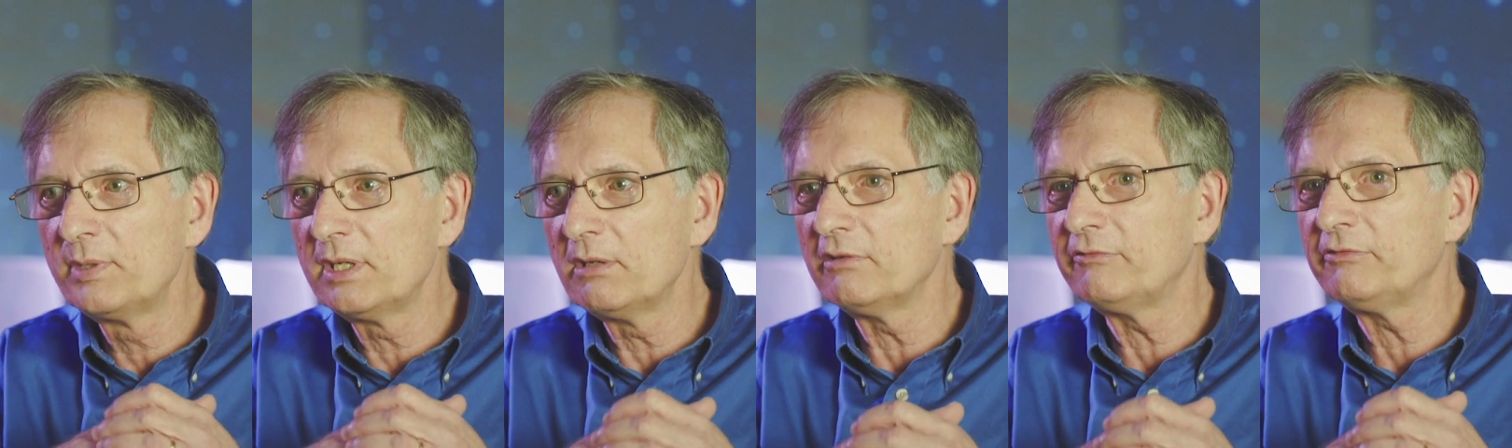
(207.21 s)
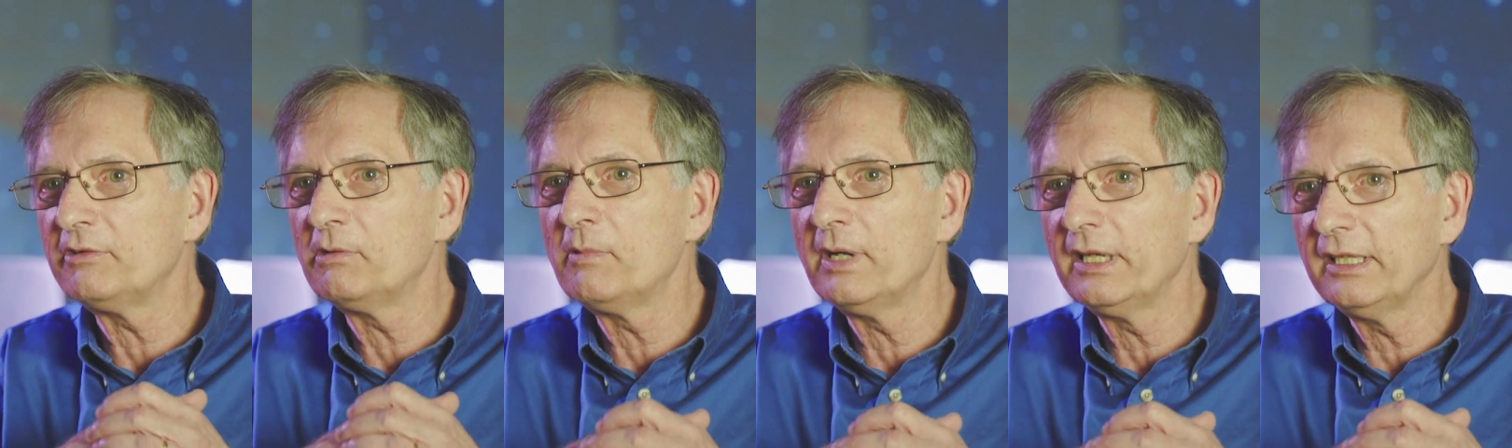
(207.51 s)

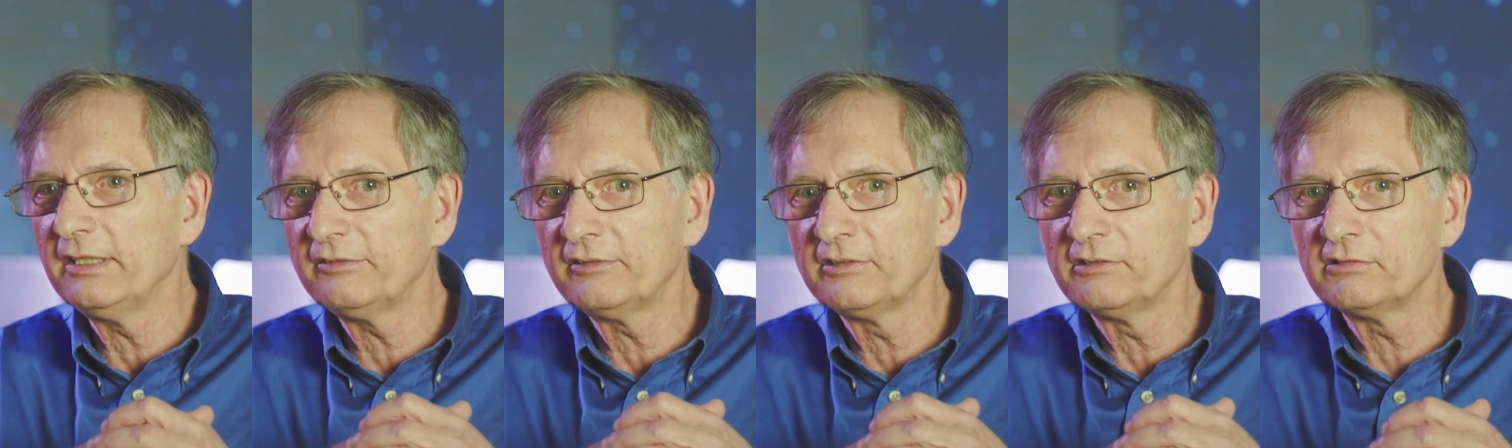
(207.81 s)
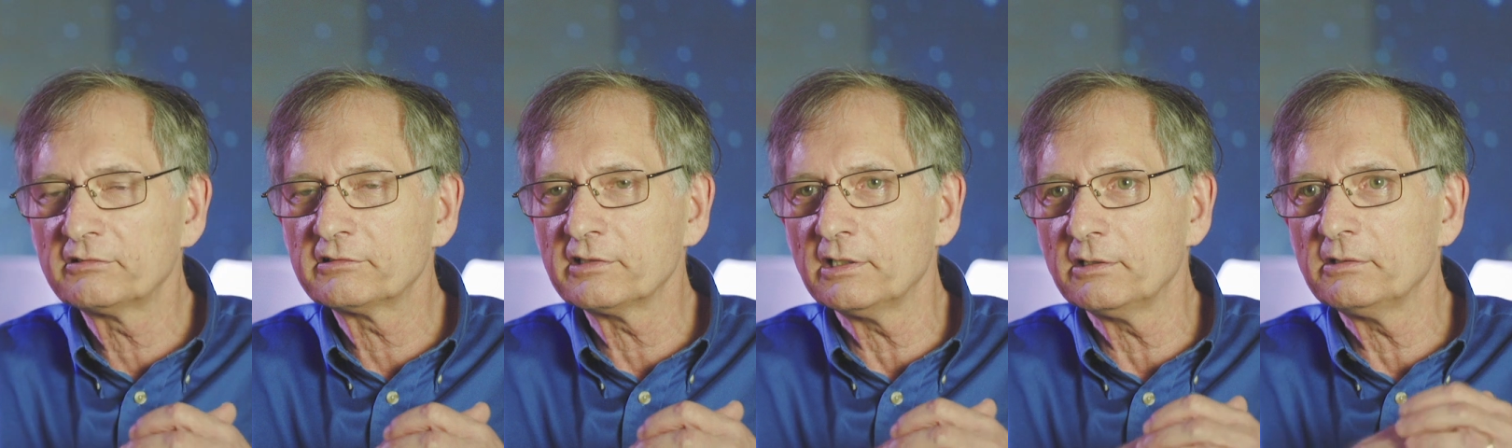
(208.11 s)
beautiful ways to
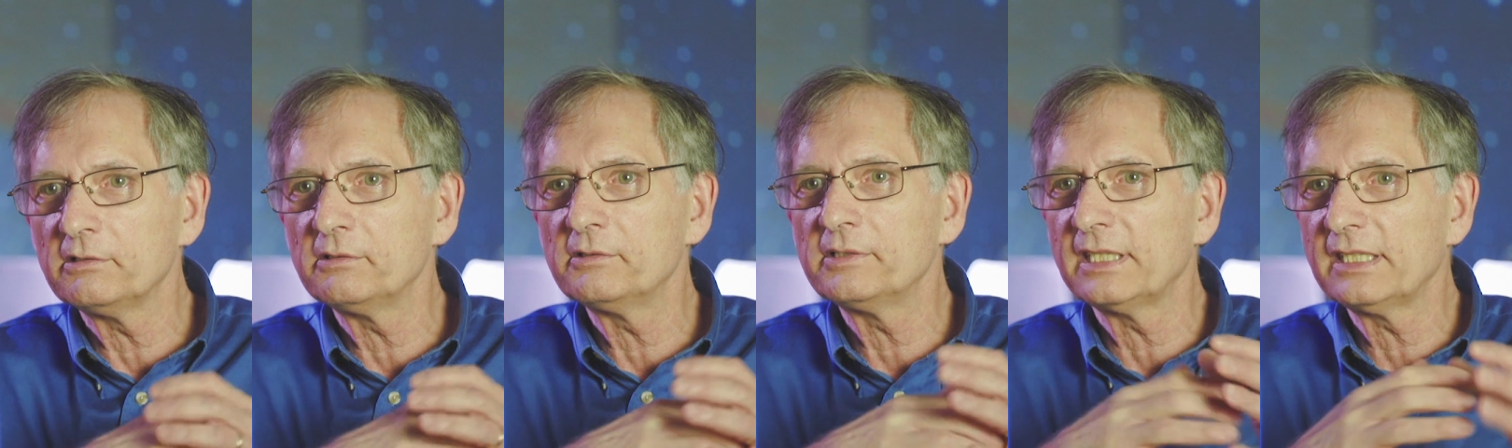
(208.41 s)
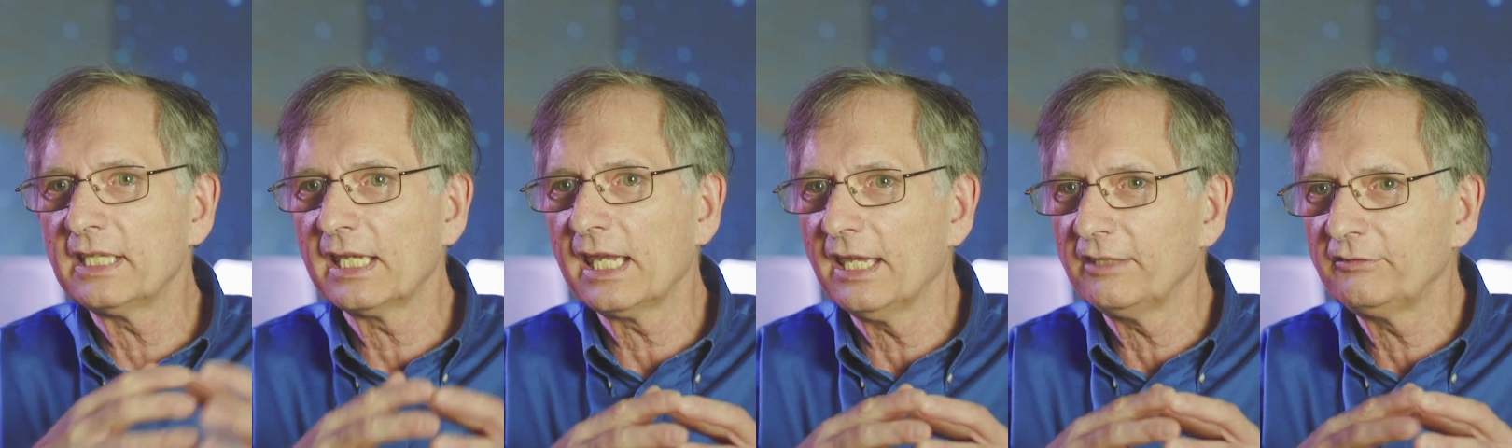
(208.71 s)
show
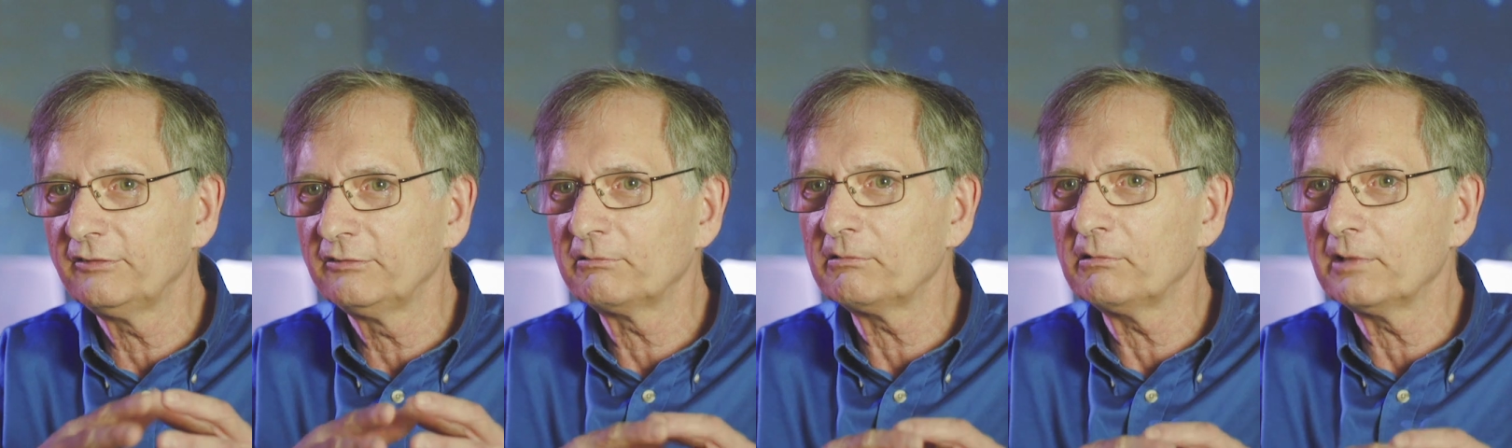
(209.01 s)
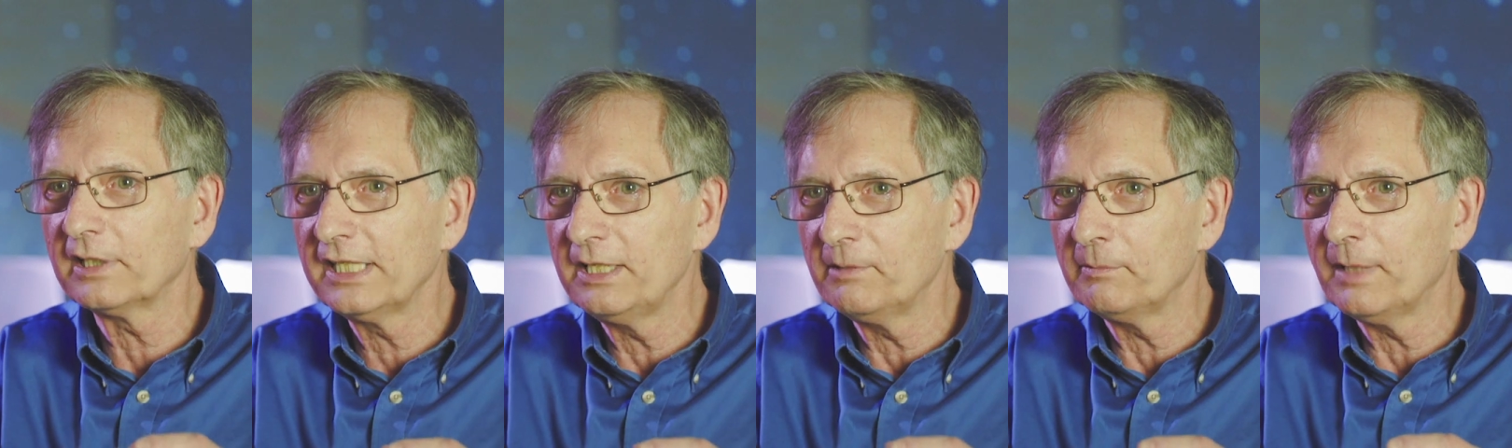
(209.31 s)
that the gas is
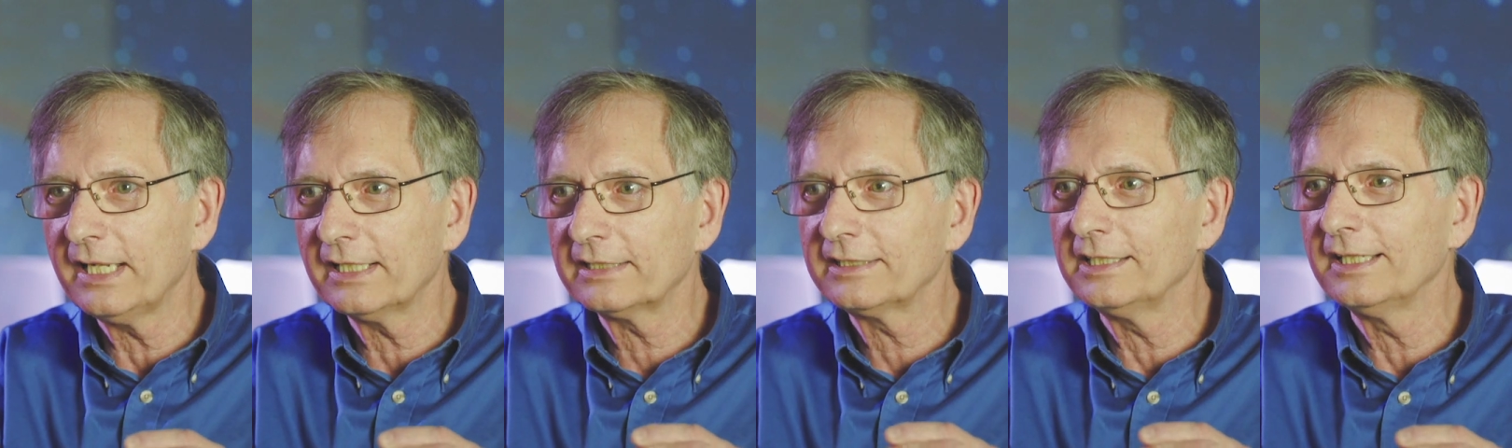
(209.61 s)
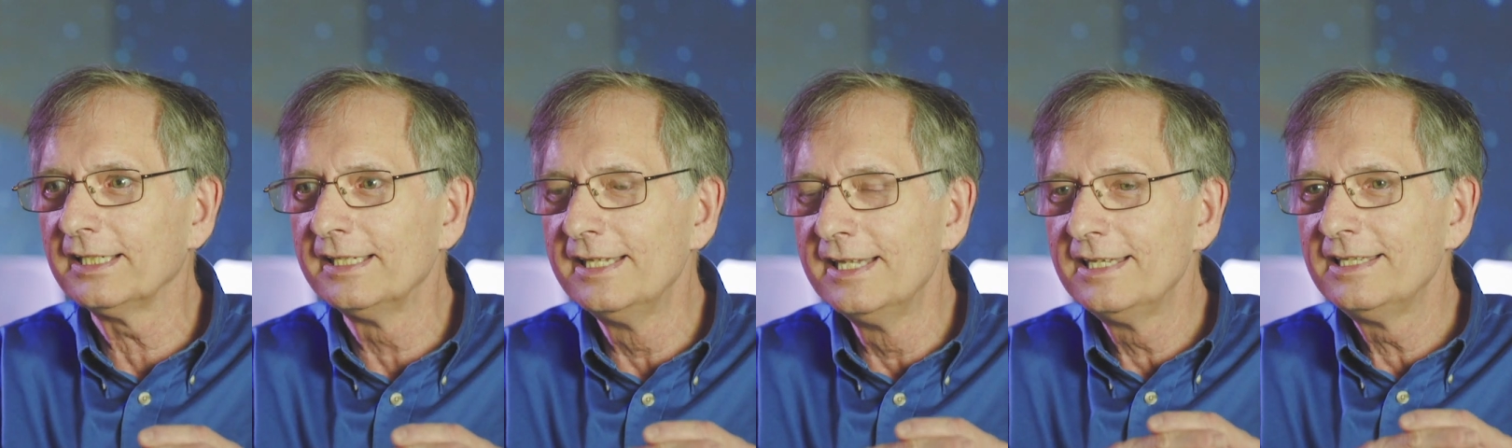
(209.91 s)
strongly
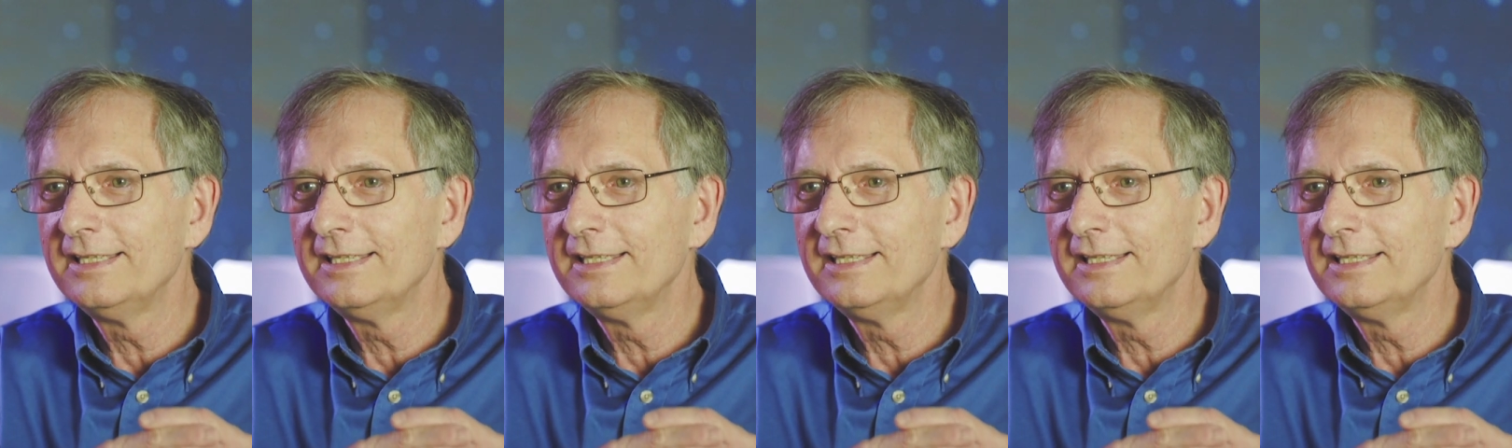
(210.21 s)
interacting